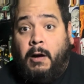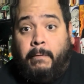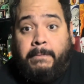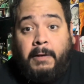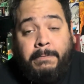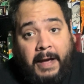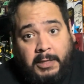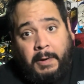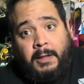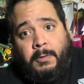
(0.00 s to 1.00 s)
Oh, fun
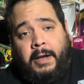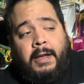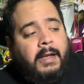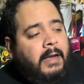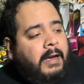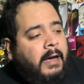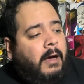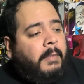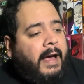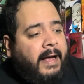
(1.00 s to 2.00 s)
fact, by the way,
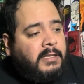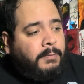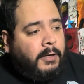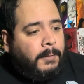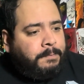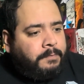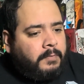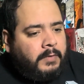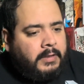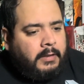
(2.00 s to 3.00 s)
Hasbro,
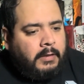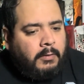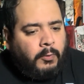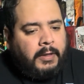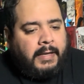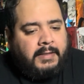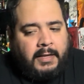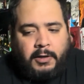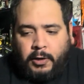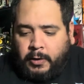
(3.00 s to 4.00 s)
when they
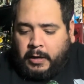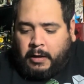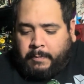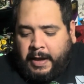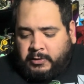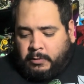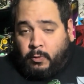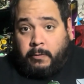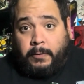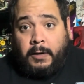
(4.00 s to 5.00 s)
sent her a Master
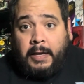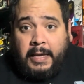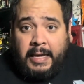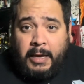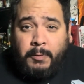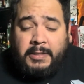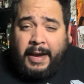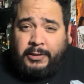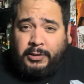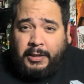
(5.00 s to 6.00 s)
Morpher, it was
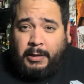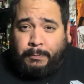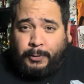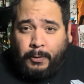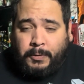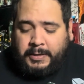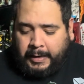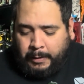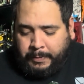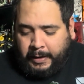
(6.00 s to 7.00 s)
actually the
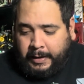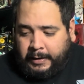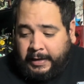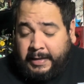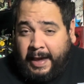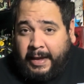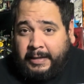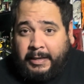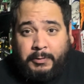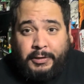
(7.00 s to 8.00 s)
prototype, and
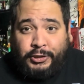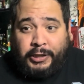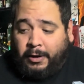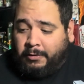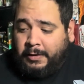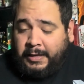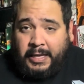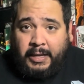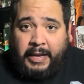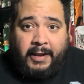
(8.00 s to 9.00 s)
it was a shell.
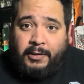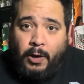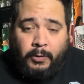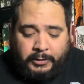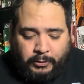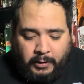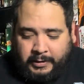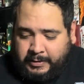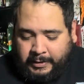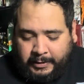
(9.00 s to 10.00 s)
It had no
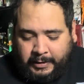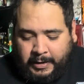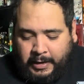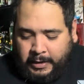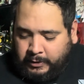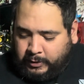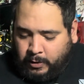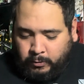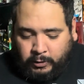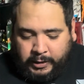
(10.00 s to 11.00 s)
electronics in it.
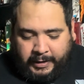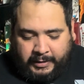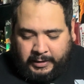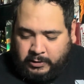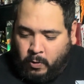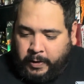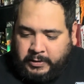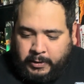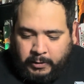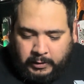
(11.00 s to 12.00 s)
So looking at these
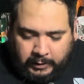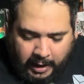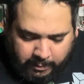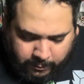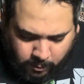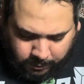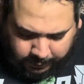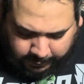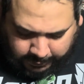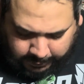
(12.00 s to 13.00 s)
coins, they're a lot
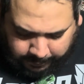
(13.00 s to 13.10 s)
more.